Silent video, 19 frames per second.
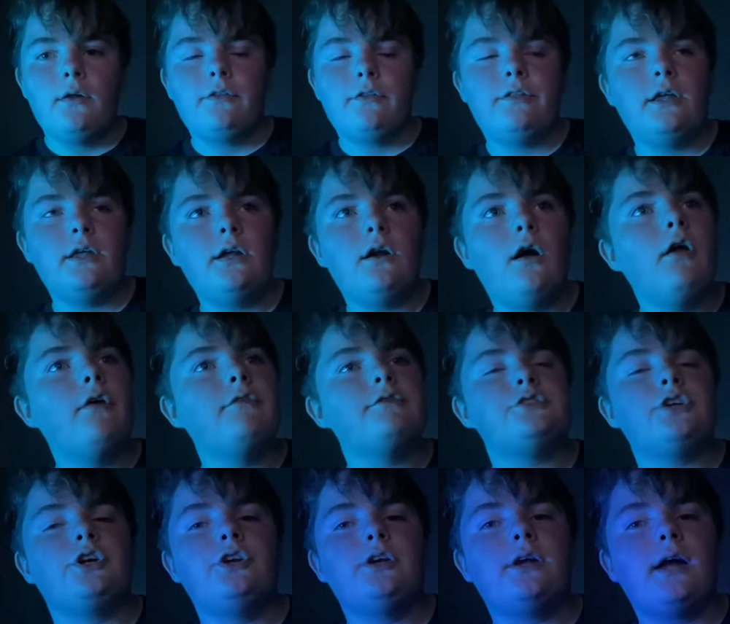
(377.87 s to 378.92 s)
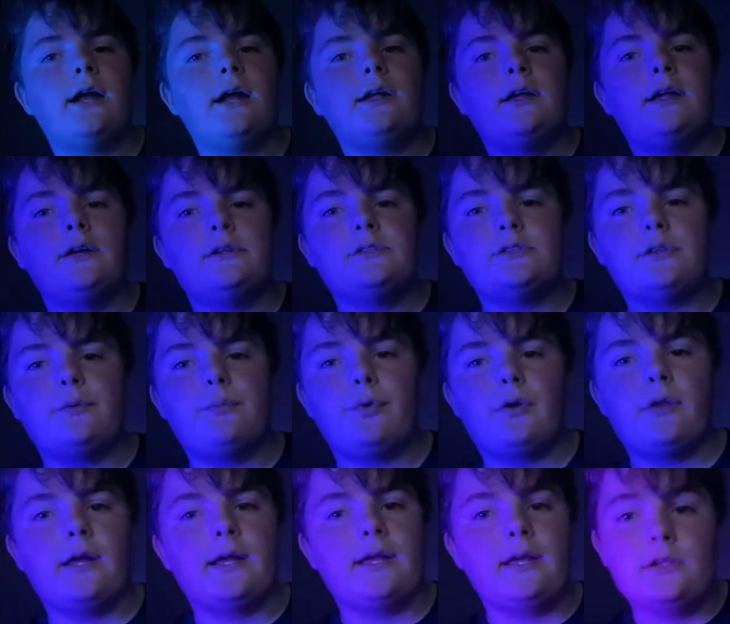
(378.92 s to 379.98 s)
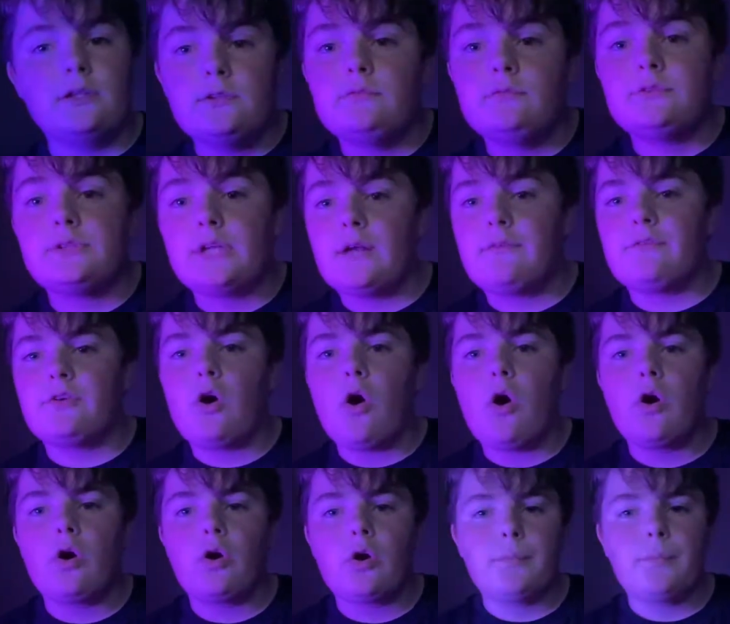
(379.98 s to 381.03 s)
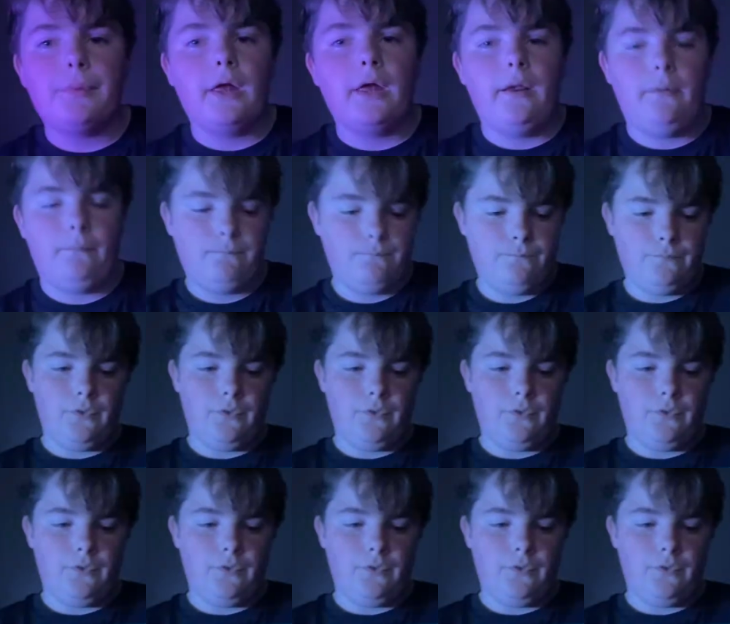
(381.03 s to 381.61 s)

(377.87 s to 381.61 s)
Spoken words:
then all of a sudden you gotta get it somewhere, like inside of a car or a plane.